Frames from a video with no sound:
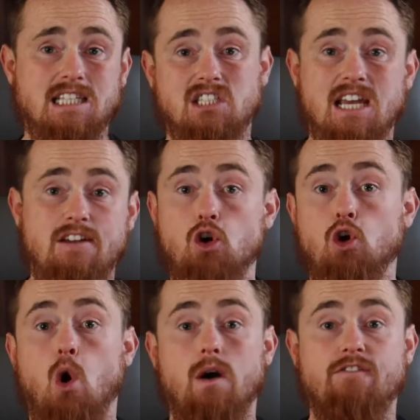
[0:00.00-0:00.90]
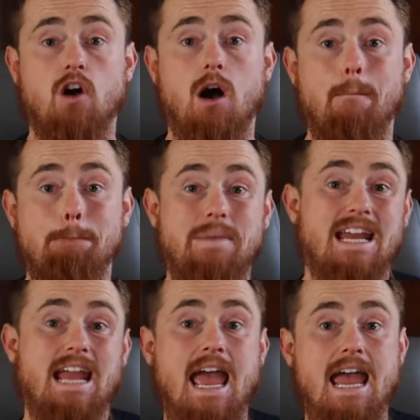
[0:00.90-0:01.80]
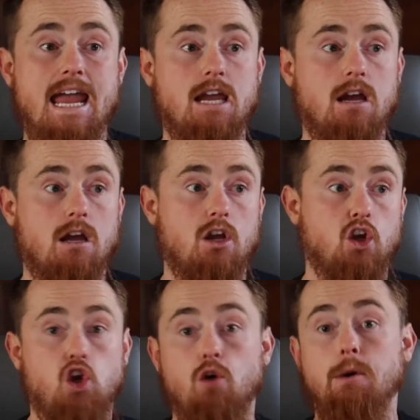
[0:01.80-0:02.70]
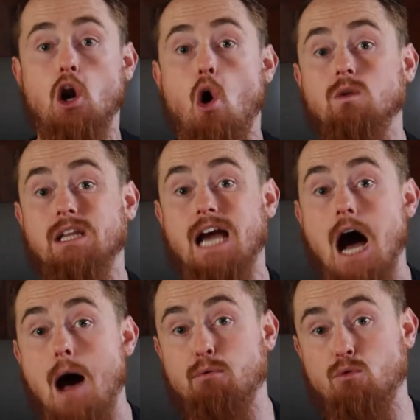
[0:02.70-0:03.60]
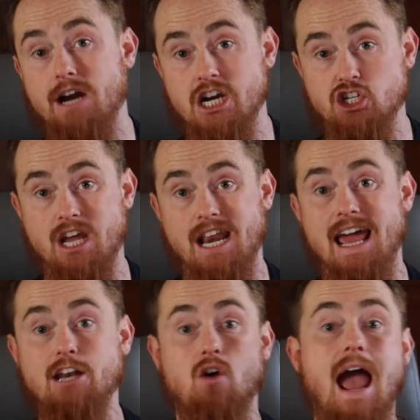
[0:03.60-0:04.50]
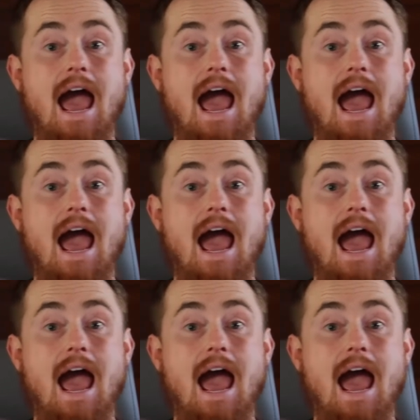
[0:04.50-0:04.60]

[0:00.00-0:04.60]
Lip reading: let's say you're going from being a human-only operation and you're